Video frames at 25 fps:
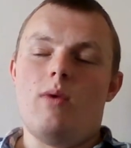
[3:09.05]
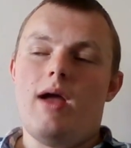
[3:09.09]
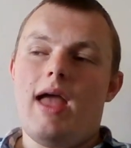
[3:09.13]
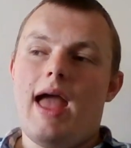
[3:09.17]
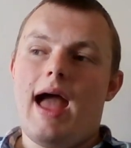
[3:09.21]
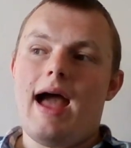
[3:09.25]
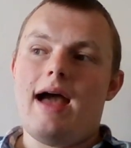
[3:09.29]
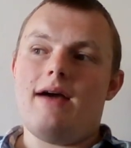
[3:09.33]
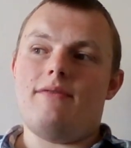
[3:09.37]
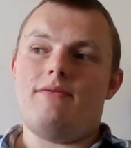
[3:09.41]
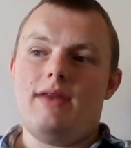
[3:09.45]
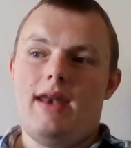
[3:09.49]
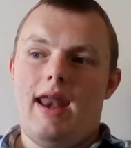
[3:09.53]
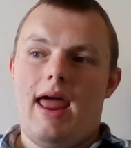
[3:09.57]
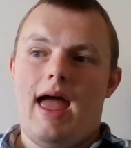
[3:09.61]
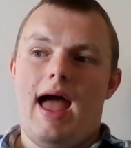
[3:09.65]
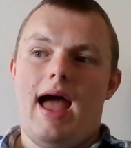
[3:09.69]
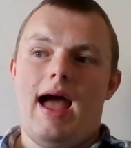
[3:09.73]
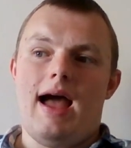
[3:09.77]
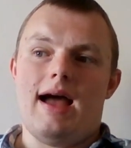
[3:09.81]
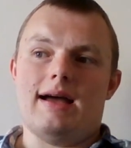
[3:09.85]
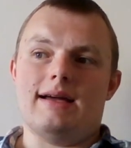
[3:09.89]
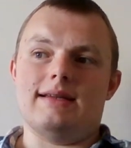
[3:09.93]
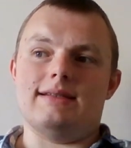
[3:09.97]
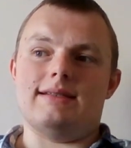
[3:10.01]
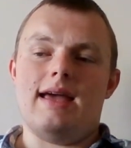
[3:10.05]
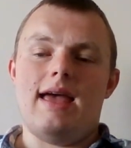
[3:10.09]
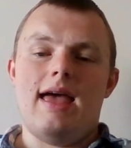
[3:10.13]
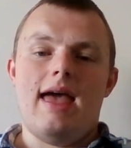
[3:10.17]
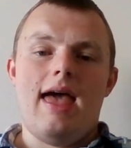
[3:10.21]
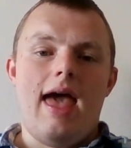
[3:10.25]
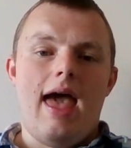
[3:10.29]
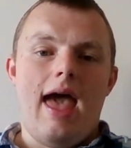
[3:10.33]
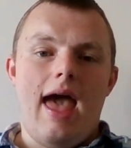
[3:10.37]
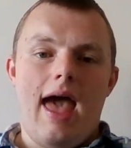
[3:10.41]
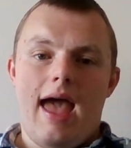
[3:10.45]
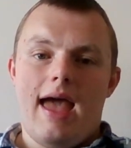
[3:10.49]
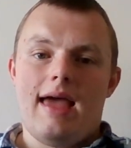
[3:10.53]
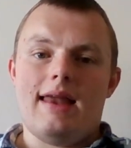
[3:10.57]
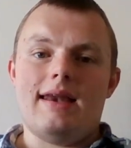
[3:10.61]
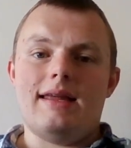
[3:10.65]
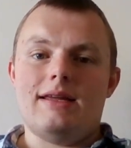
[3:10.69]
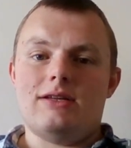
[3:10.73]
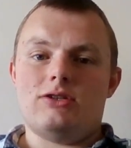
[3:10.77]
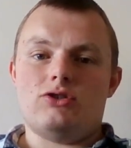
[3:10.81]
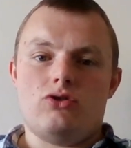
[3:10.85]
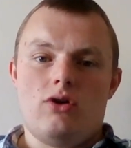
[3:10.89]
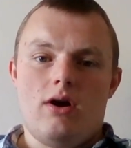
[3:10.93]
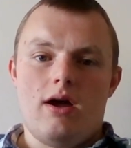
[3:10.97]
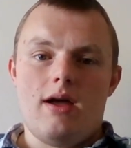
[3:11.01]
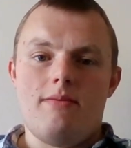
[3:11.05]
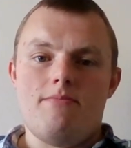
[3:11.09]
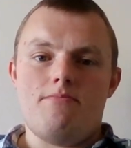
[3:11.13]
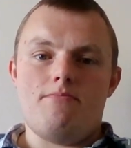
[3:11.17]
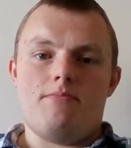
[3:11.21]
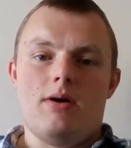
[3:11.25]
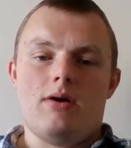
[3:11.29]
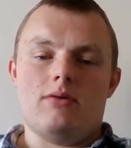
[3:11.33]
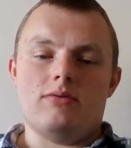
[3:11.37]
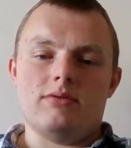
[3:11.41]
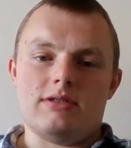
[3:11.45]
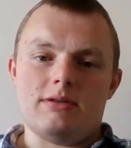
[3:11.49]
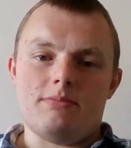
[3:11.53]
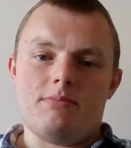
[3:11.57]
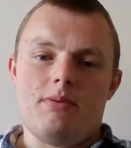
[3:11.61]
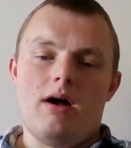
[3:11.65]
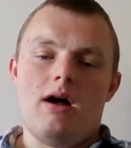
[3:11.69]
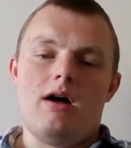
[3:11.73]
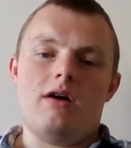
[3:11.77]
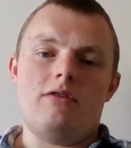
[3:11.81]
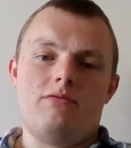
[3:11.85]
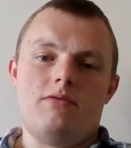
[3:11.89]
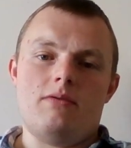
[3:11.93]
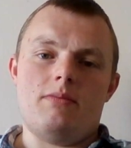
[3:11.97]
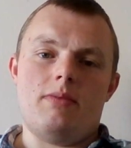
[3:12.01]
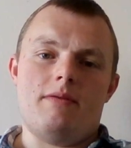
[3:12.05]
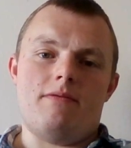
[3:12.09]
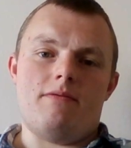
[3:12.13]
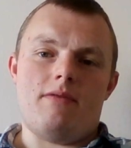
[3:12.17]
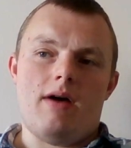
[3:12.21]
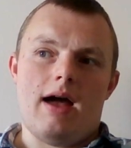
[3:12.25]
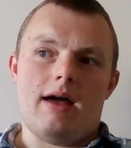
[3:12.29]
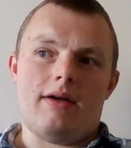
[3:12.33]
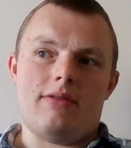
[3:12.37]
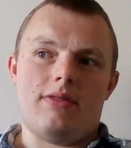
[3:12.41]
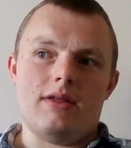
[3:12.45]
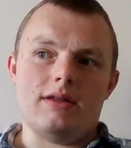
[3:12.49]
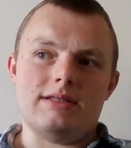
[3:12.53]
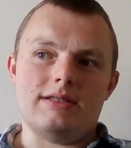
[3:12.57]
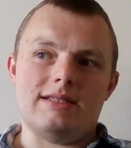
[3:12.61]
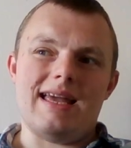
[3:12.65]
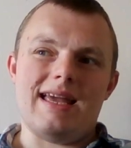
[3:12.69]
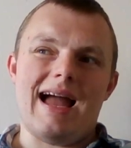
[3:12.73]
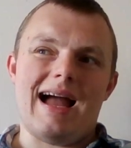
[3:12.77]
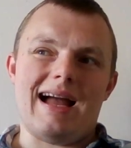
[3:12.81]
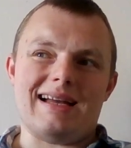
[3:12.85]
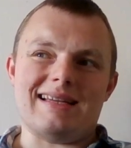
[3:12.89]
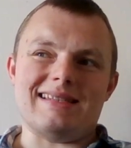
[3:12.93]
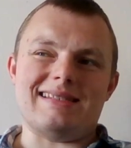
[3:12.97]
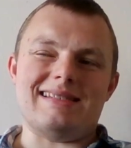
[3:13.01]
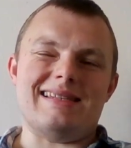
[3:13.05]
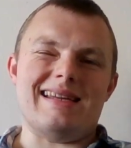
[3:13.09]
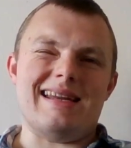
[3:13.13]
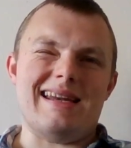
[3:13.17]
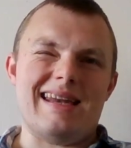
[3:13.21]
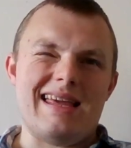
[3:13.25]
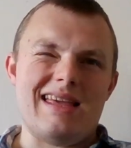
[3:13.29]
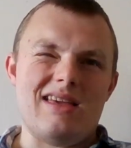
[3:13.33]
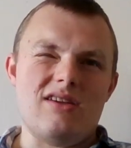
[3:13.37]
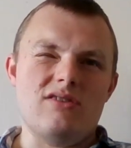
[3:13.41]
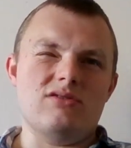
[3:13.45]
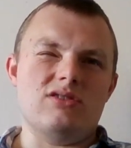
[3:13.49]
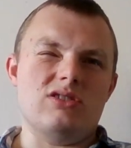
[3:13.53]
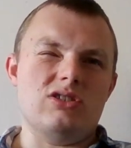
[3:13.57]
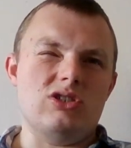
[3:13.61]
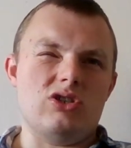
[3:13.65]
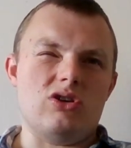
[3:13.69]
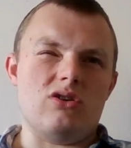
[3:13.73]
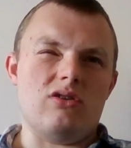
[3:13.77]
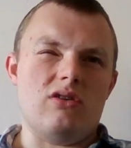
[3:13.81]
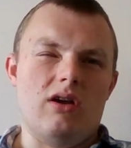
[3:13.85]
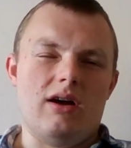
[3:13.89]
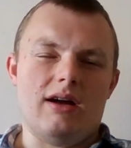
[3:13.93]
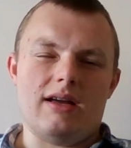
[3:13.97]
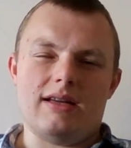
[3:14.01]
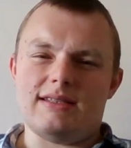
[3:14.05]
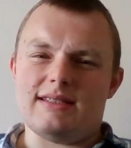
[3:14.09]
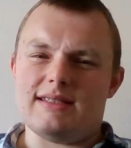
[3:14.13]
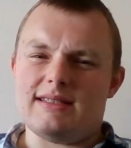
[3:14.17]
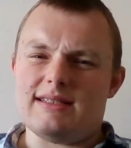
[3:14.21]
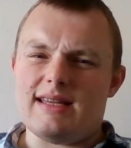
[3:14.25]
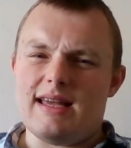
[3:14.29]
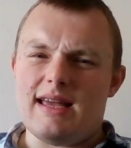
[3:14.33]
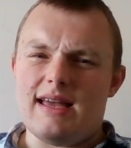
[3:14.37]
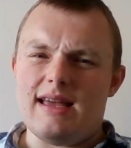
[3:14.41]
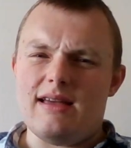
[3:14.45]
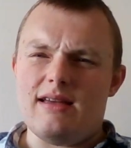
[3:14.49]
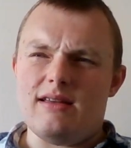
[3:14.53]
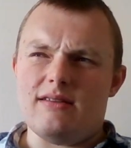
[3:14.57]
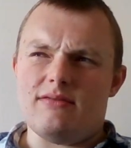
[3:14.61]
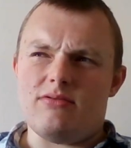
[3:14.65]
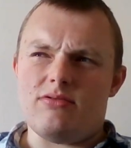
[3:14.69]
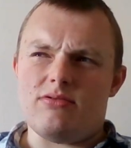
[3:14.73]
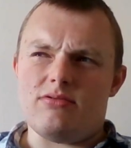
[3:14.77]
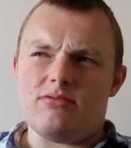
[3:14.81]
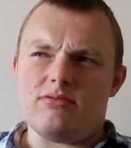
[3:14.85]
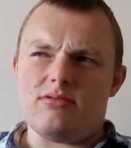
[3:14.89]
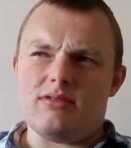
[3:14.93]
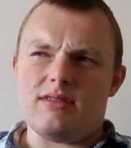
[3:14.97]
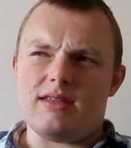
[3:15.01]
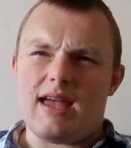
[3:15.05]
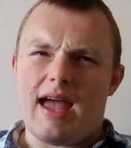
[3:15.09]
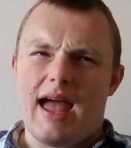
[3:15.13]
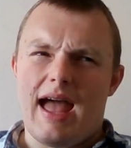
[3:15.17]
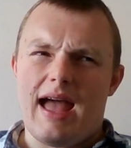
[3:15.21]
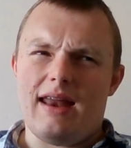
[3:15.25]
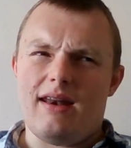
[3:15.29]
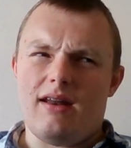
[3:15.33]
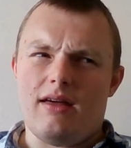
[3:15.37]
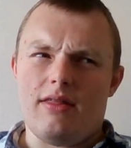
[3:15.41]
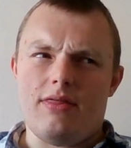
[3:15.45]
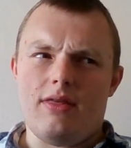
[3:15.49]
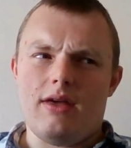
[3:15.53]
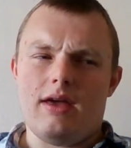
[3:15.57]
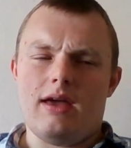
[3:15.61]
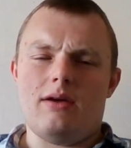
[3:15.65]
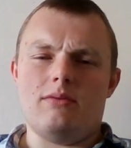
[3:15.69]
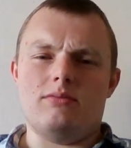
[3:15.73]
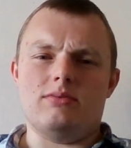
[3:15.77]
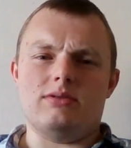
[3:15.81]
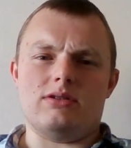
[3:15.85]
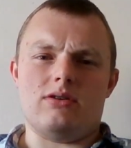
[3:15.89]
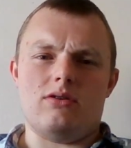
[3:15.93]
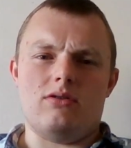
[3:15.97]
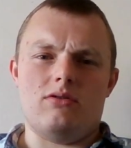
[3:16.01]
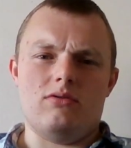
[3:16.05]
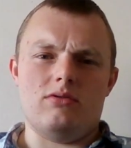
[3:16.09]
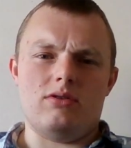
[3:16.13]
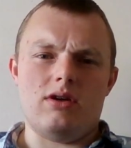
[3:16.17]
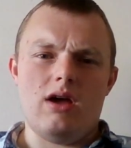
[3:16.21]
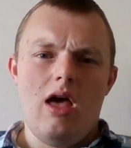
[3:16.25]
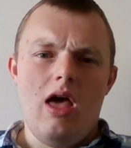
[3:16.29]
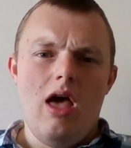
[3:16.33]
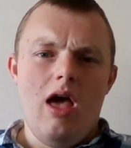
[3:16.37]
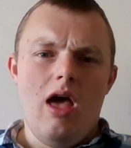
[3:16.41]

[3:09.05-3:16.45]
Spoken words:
We haven't had any train builds apart from the fact that D'Agostini used to do like a C10, I think it was called,